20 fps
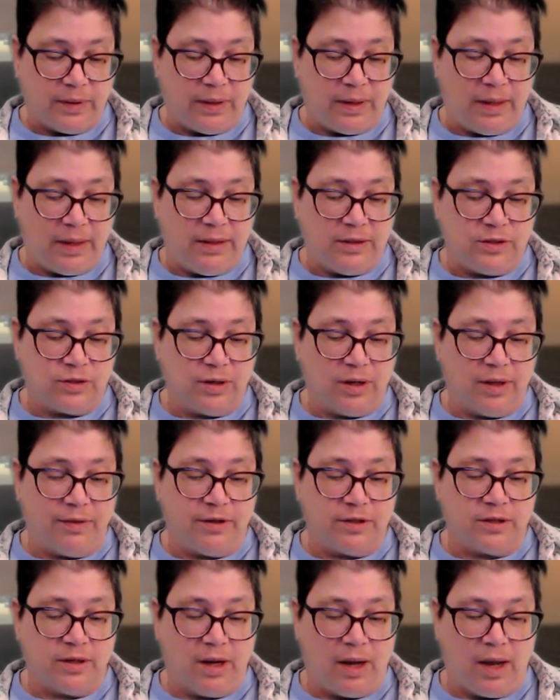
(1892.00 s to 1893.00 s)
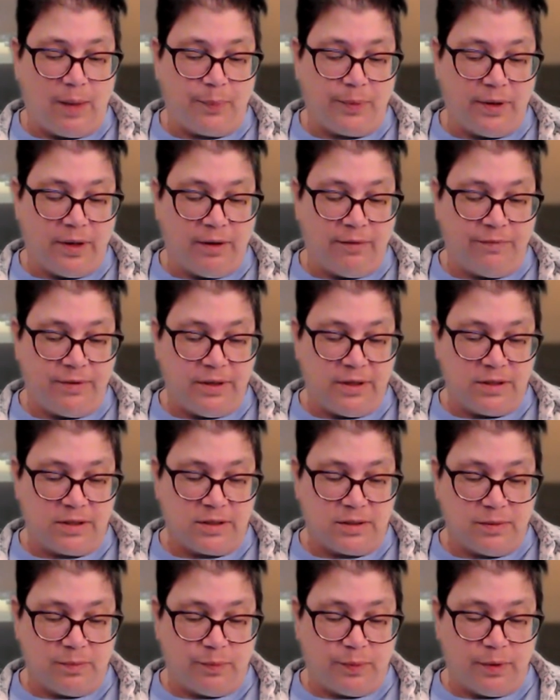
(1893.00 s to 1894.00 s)
And it's on the top of
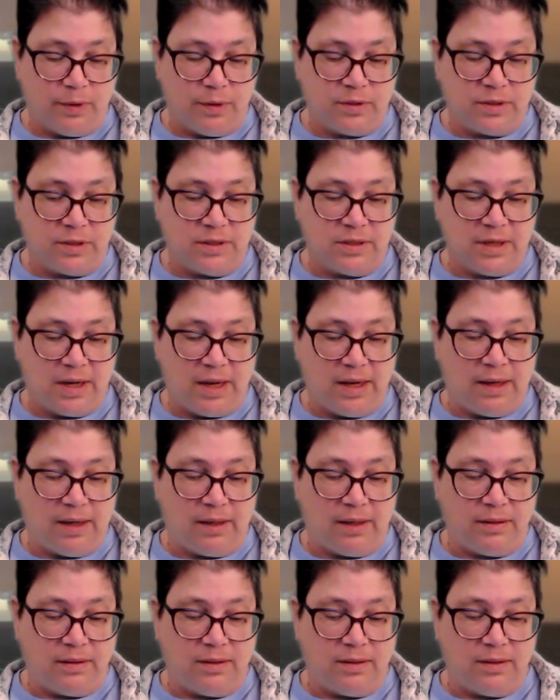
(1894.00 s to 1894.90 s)
this person's head.